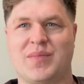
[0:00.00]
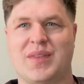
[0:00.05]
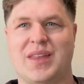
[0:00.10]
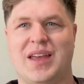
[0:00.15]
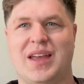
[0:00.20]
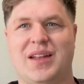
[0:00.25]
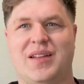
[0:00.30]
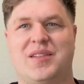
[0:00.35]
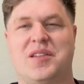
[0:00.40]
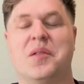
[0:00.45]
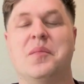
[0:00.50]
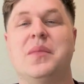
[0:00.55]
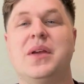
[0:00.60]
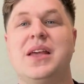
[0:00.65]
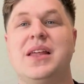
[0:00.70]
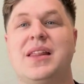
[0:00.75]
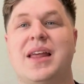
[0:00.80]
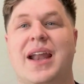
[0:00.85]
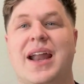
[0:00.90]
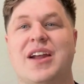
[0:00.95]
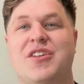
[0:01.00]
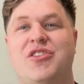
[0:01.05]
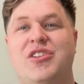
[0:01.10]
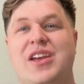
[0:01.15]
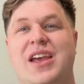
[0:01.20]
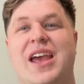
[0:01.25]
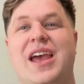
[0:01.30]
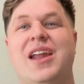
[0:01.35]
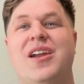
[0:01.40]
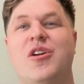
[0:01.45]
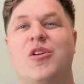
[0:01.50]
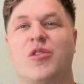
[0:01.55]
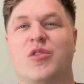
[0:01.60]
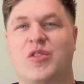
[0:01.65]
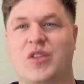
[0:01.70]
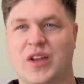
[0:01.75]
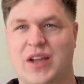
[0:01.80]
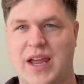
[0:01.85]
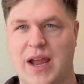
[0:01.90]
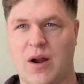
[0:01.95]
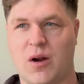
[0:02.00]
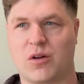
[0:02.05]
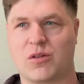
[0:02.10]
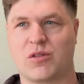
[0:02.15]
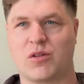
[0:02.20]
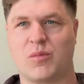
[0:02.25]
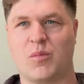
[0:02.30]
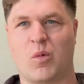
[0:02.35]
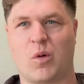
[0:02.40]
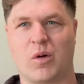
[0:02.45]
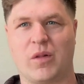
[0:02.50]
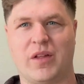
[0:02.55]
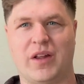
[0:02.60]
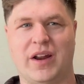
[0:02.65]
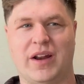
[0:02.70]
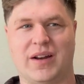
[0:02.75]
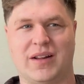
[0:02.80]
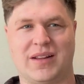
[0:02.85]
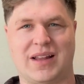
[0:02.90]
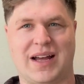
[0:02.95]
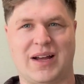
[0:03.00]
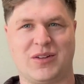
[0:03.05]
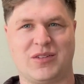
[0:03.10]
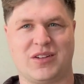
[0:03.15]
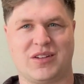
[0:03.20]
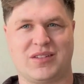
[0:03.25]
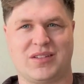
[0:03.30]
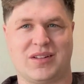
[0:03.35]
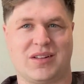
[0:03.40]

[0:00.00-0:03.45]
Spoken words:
And to me, that actually hinders the character more than it allows us